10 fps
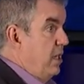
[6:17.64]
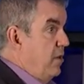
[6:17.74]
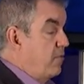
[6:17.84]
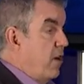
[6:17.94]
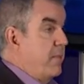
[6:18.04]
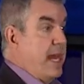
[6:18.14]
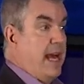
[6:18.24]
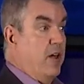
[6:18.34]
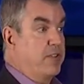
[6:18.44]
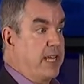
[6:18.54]
from the
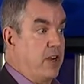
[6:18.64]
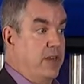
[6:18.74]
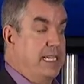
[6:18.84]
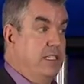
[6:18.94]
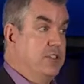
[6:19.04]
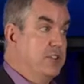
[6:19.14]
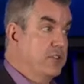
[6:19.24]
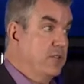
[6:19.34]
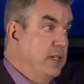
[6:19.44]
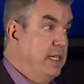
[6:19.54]
healthcare
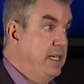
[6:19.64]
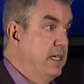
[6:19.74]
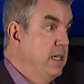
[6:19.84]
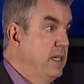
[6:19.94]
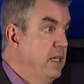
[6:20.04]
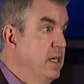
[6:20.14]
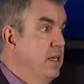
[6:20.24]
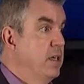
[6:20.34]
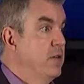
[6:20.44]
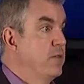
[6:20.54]
industry,
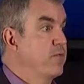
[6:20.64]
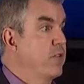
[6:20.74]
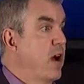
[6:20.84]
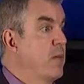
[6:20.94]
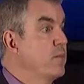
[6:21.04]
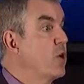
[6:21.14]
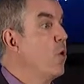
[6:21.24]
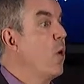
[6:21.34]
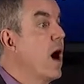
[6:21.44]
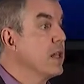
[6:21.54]
from
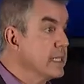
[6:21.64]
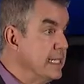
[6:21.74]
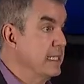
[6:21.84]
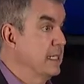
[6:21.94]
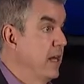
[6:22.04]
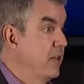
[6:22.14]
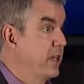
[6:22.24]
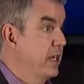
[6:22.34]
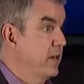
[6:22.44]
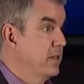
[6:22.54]
quality in
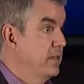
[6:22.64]
healthcare.